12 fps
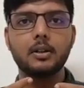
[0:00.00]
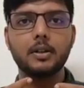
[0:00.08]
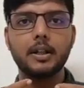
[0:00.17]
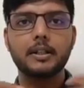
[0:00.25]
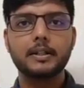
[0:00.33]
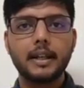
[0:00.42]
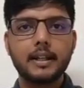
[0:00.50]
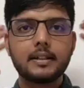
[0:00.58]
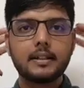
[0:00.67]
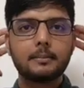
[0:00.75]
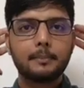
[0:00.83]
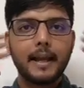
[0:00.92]
Okay, then
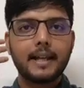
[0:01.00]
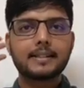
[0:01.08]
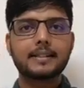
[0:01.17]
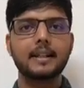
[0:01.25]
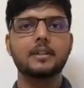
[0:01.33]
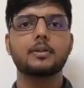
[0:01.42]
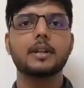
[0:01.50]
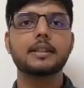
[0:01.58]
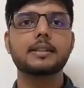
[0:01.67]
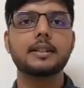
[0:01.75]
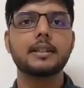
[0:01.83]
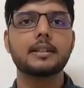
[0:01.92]
the back side you
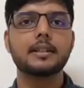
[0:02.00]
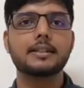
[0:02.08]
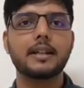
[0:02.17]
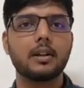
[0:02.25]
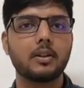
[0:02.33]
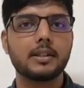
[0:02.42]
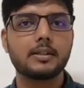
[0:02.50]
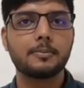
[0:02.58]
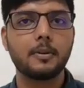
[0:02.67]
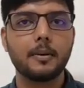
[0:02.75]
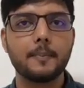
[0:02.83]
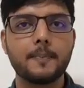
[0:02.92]
can see the shadow is
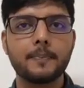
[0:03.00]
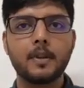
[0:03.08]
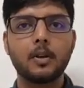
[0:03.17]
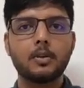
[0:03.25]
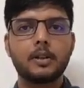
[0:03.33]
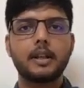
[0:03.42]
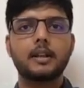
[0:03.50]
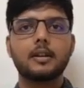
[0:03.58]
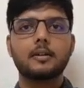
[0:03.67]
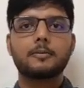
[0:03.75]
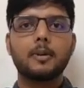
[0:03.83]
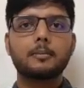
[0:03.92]
formed. Okay,
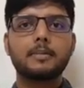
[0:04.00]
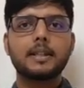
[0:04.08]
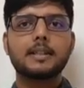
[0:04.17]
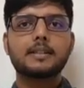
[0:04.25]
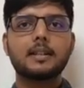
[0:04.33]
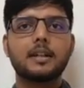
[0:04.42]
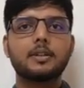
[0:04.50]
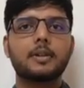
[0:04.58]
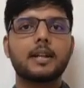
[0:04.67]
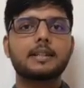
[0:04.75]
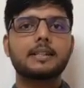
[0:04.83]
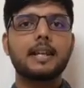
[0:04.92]
from this you
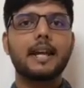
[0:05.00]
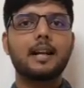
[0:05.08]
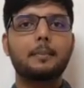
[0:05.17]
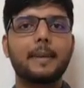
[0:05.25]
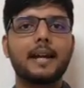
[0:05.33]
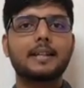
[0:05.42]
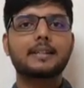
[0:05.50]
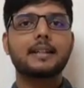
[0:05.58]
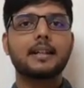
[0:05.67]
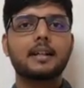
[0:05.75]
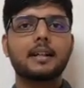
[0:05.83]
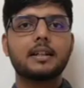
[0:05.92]
can see at a back
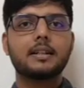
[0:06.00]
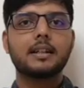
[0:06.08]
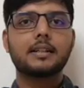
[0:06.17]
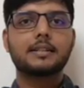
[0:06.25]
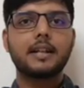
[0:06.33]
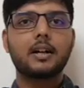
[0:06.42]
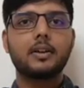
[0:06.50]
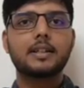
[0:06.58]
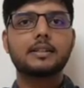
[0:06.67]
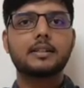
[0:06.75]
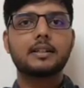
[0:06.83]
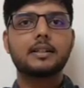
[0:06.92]
side, yes, shadow
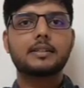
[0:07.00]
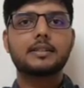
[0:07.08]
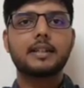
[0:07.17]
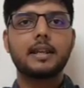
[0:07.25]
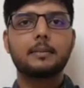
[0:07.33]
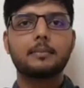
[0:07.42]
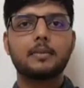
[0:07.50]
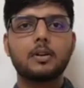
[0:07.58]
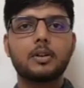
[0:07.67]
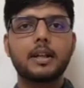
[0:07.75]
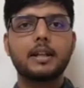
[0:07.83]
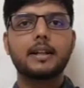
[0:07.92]
is the same.
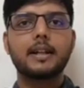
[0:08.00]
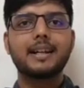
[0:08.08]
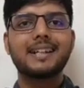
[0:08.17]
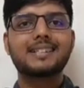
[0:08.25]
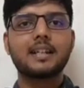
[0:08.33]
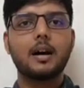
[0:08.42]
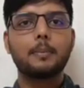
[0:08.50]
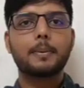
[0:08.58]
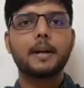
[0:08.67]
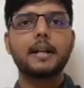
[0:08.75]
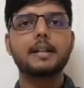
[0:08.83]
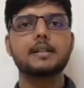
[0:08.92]
Okay, it is
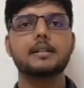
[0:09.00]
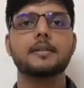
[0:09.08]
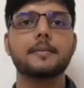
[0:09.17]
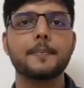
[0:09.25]
upright.